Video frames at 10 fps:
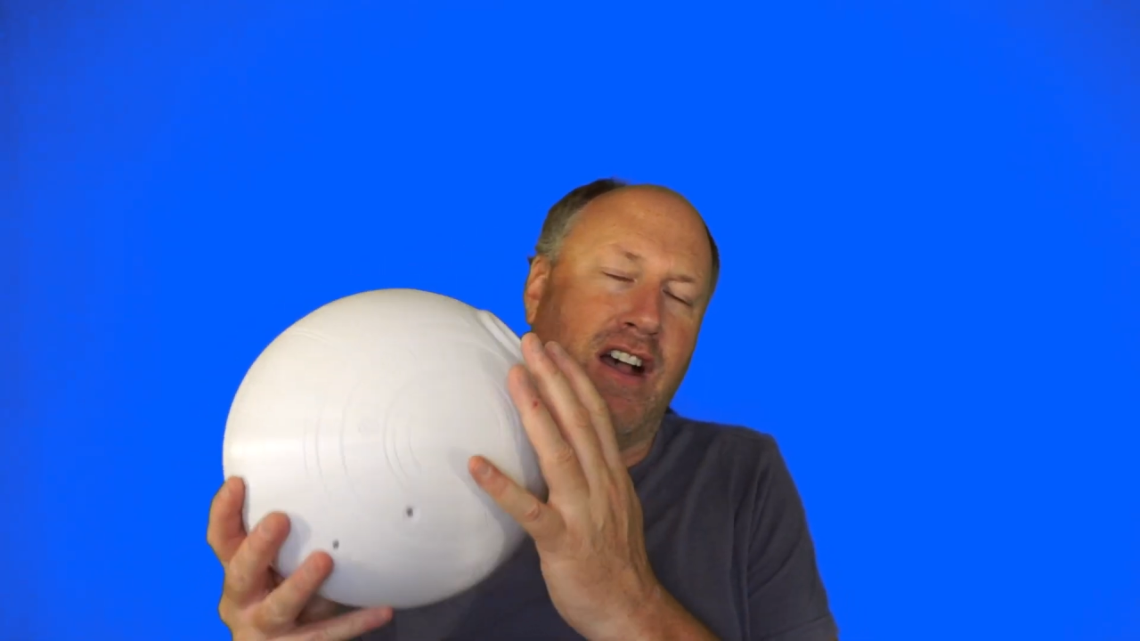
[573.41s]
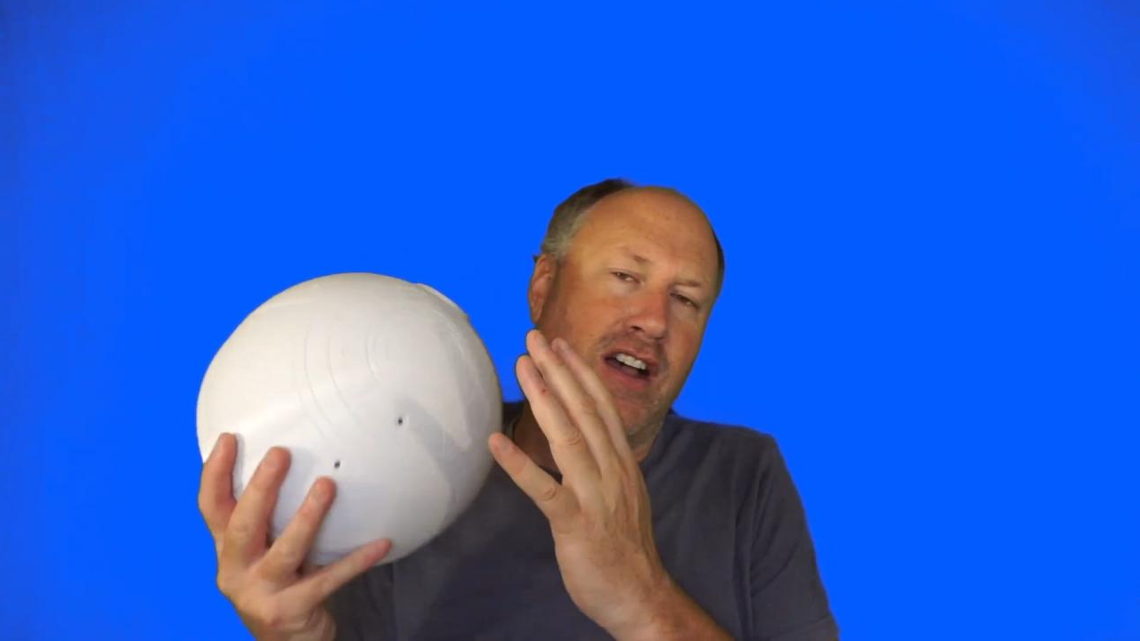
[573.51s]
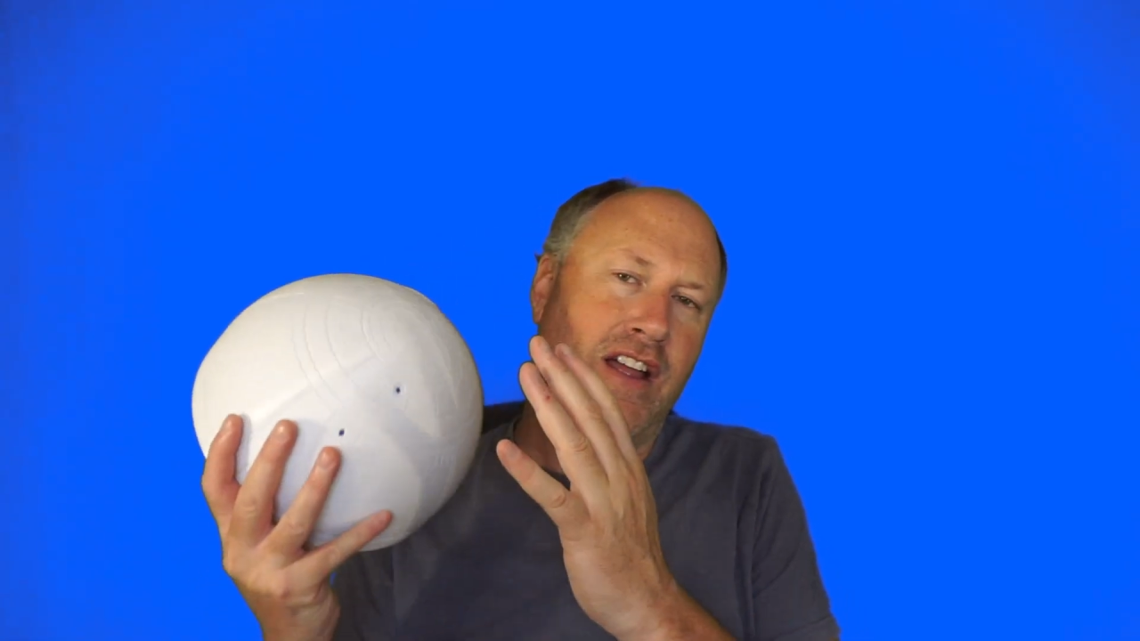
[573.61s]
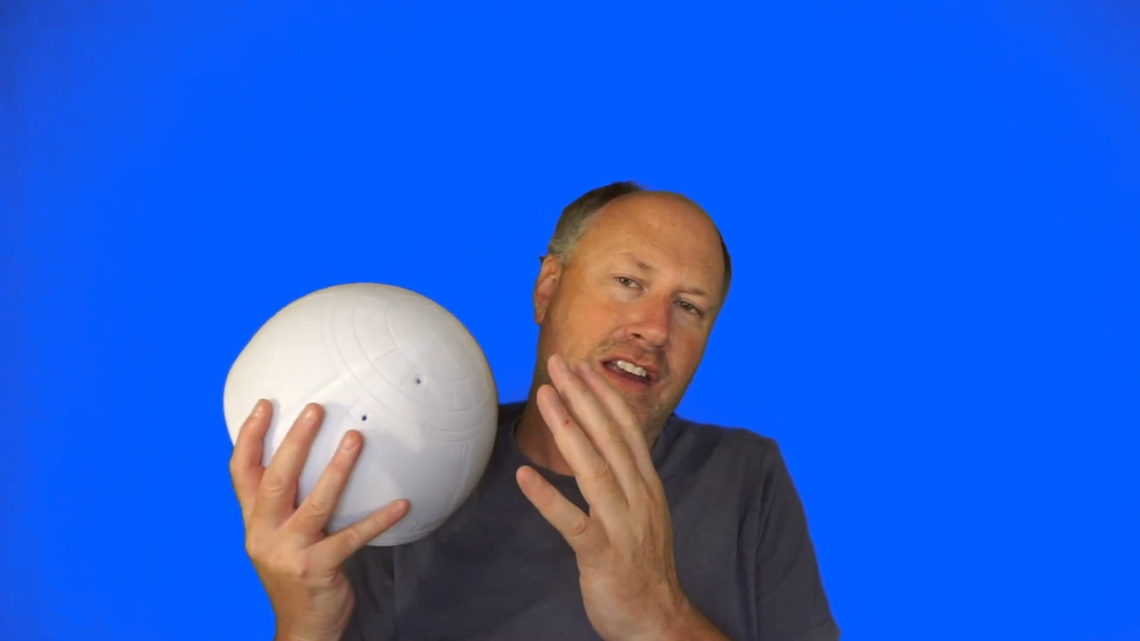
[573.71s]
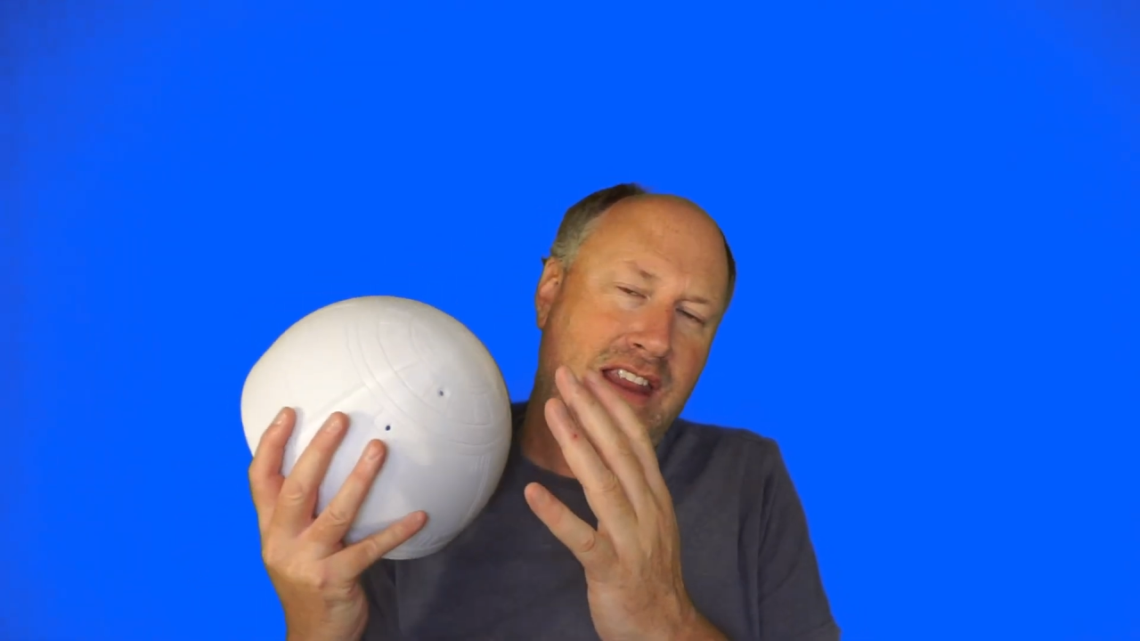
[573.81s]

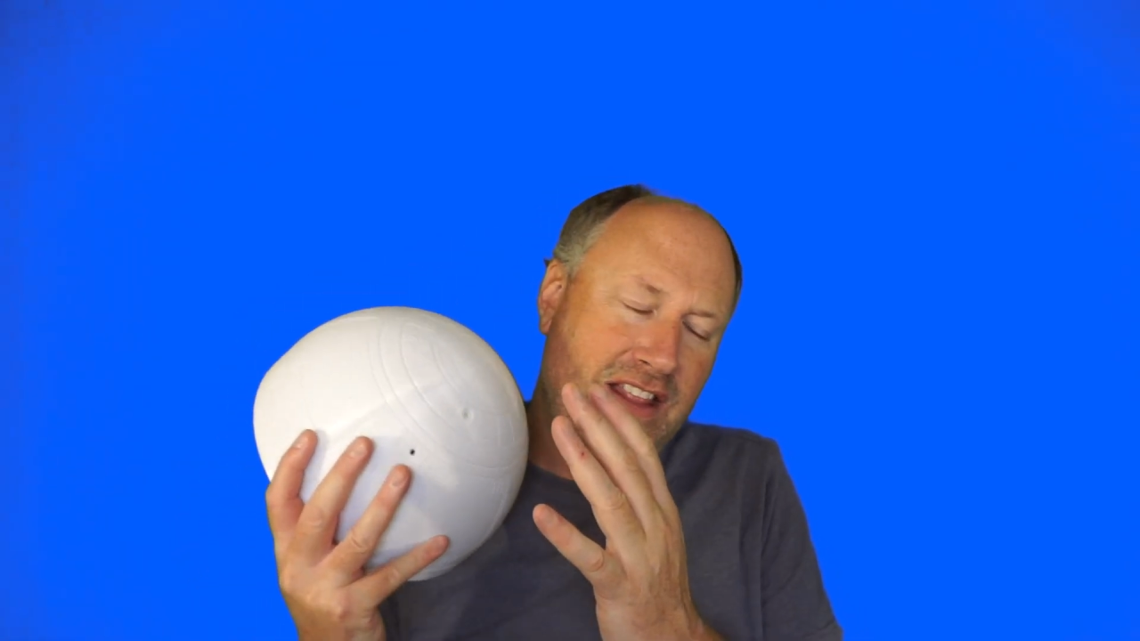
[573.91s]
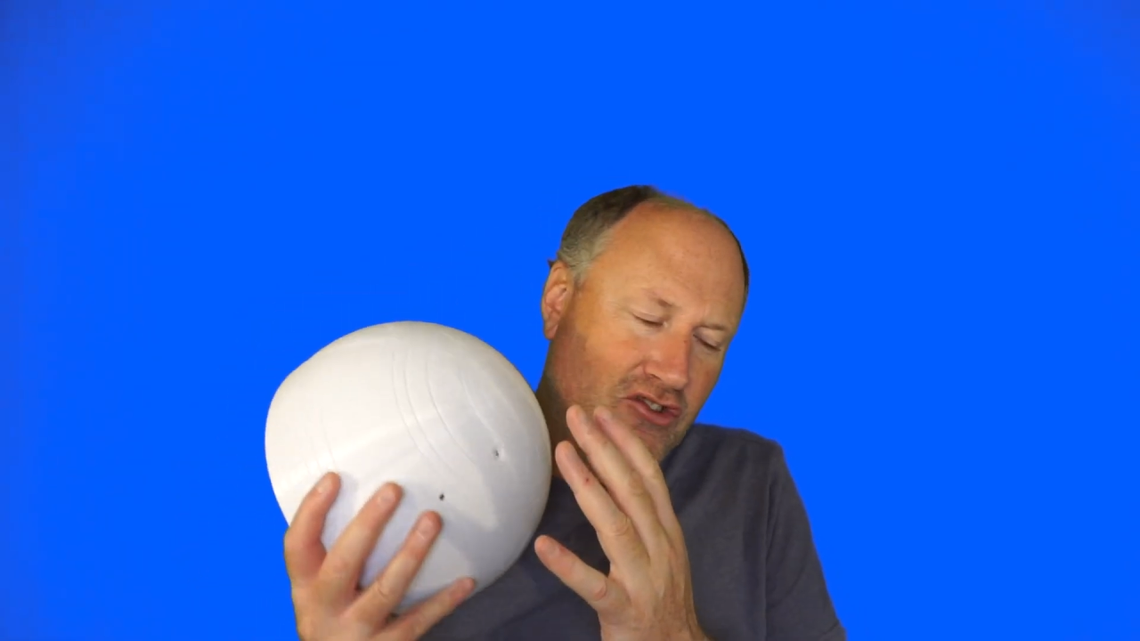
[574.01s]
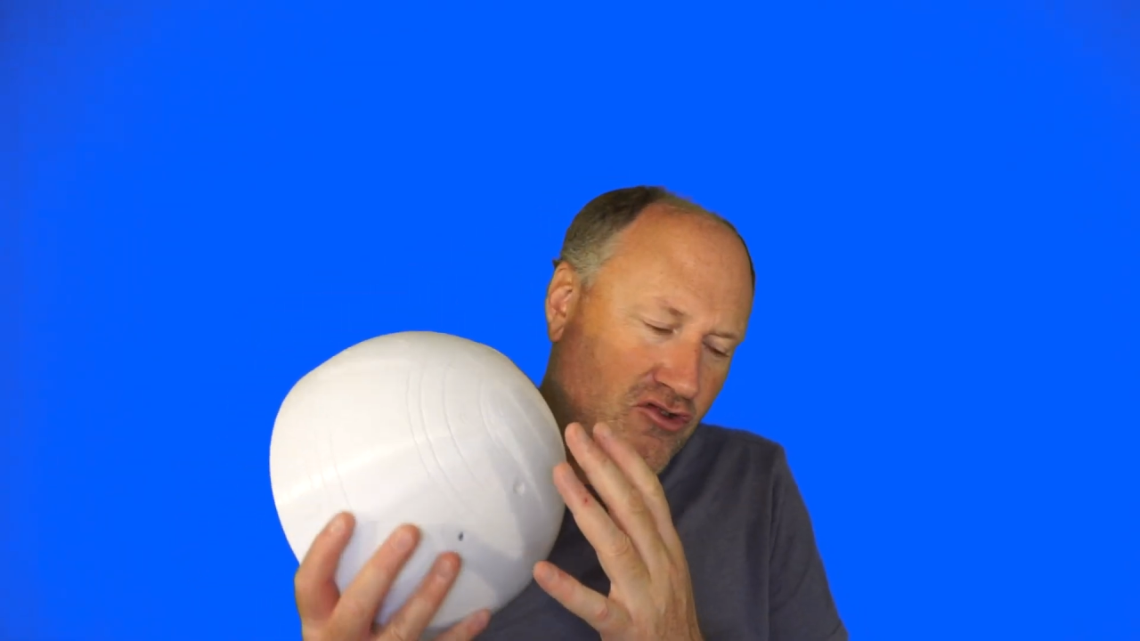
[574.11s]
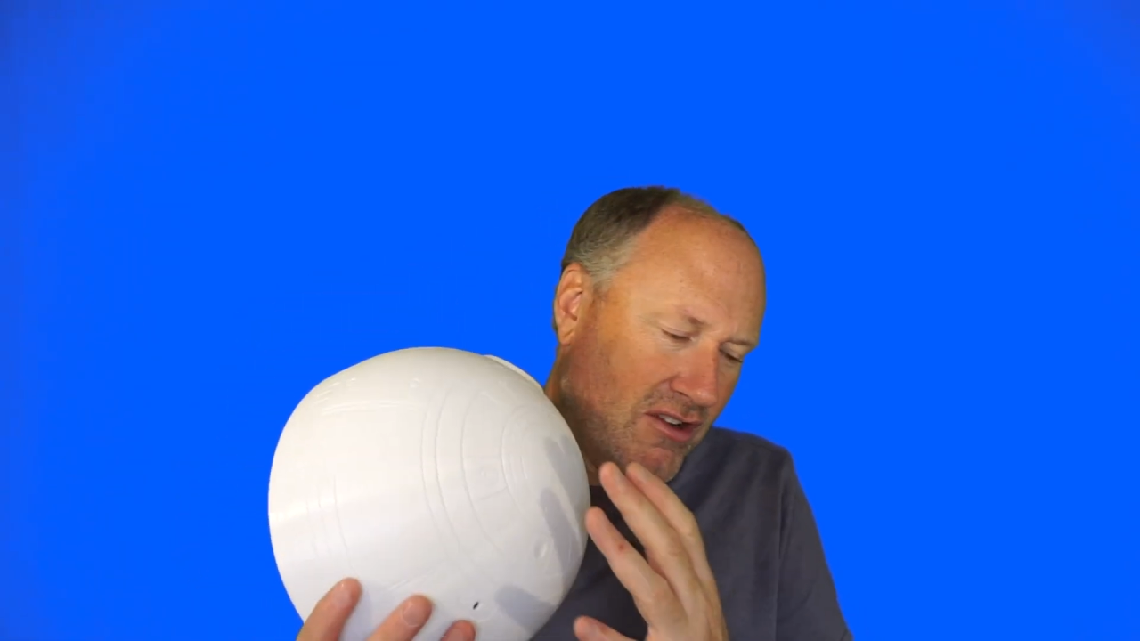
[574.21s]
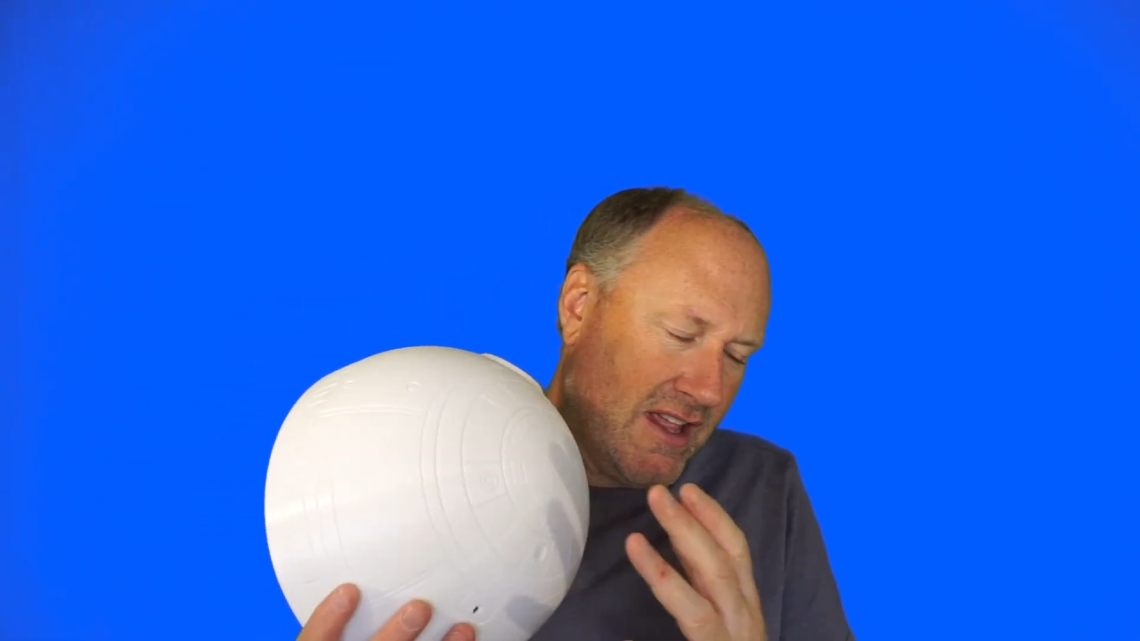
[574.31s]
I
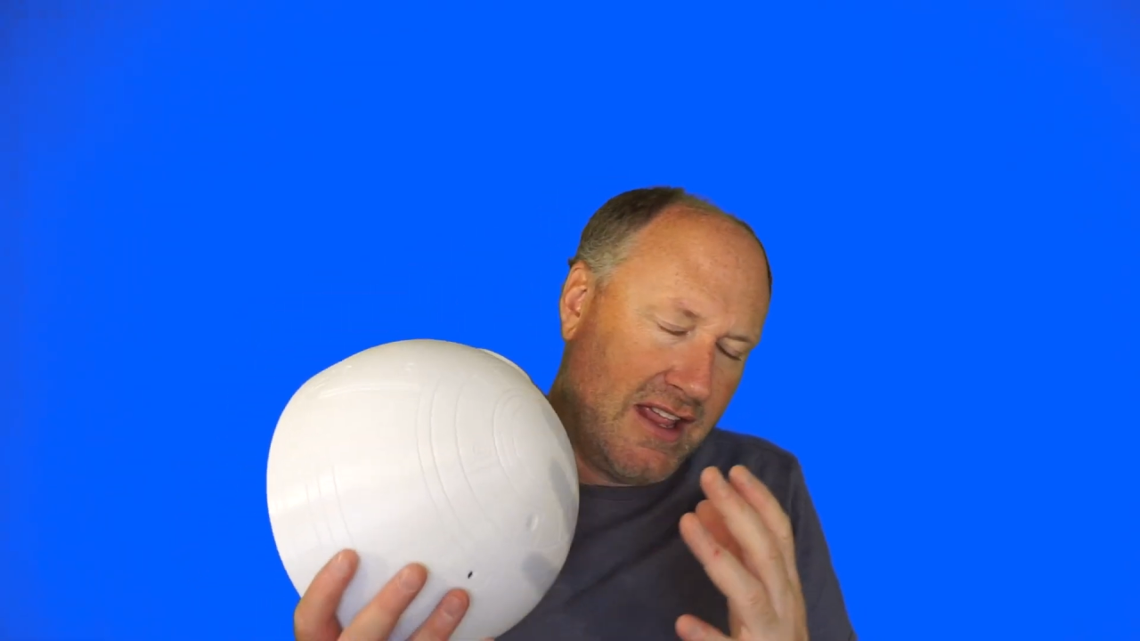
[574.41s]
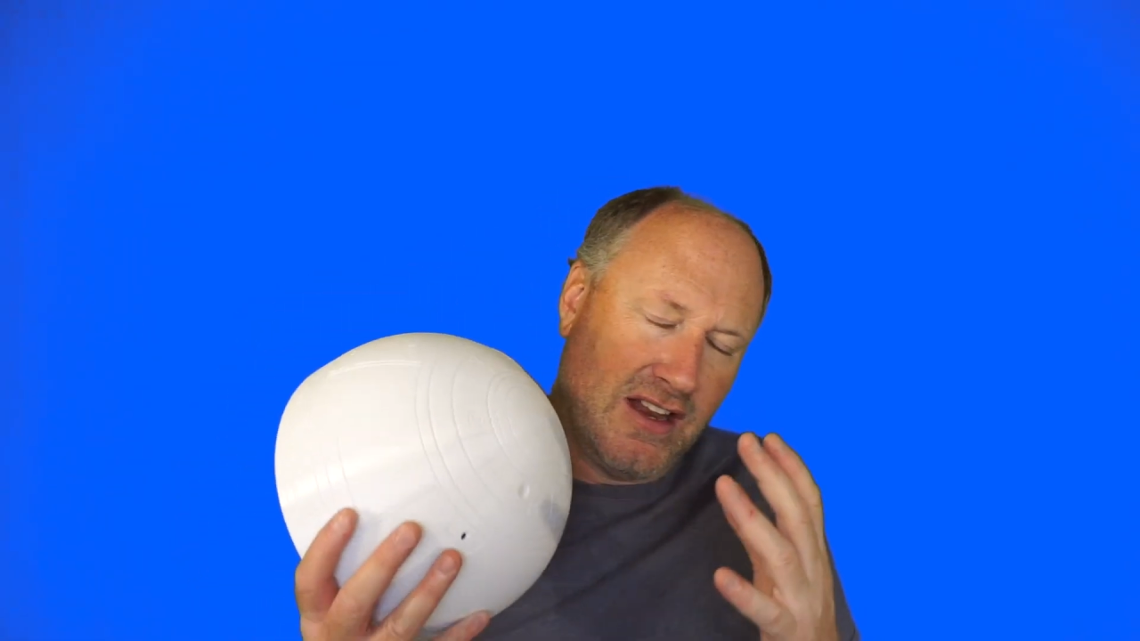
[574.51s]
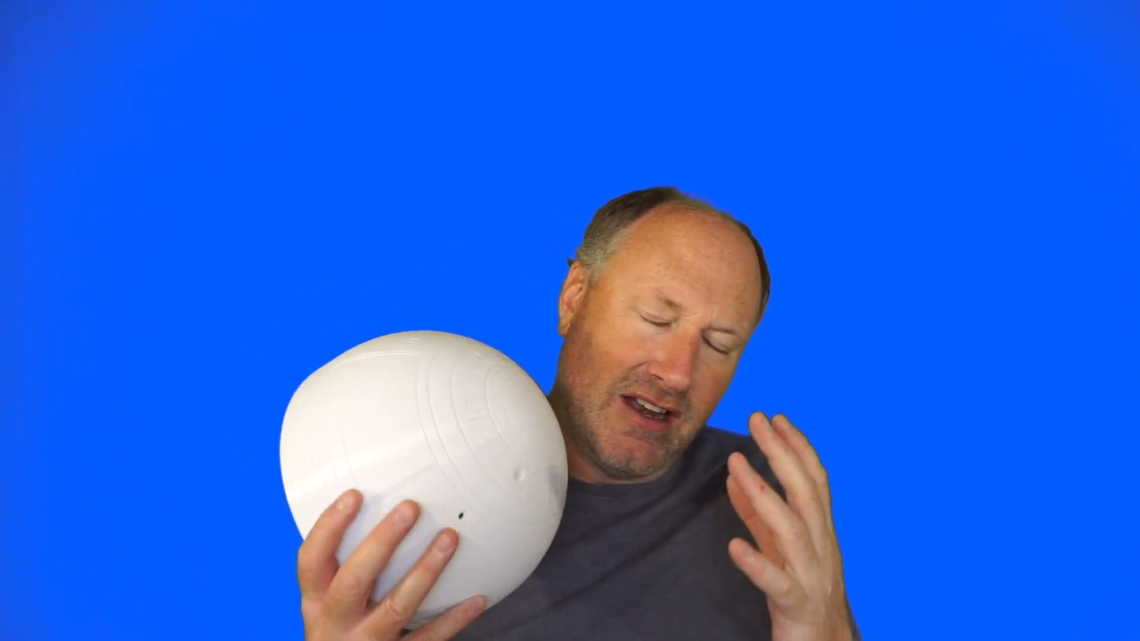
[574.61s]
literally